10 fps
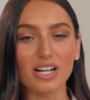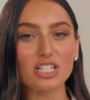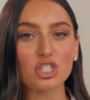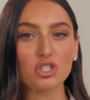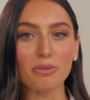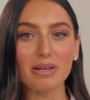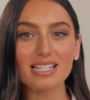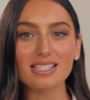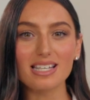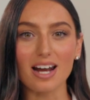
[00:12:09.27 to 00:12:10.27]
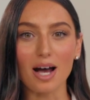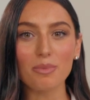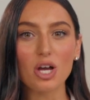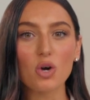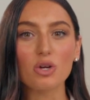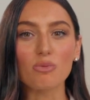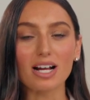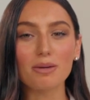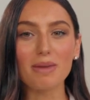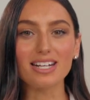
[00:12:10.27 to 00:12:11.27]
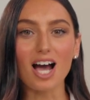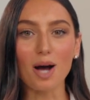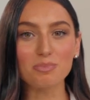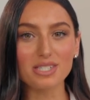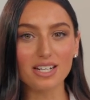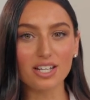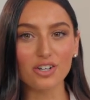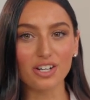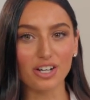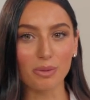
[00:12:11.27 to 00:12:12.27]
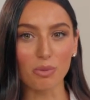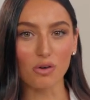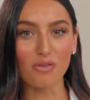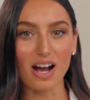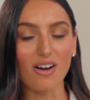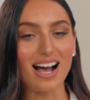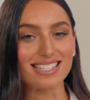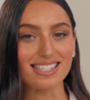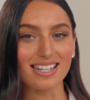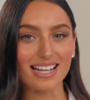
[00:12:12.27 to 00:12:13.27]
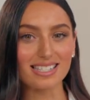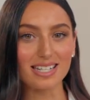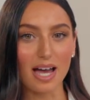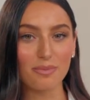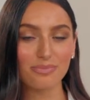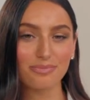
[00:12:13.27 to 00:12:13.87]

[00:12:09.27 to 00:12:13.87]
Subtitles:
and Streaming is set up, we recommend updating your hearing profile as the next step.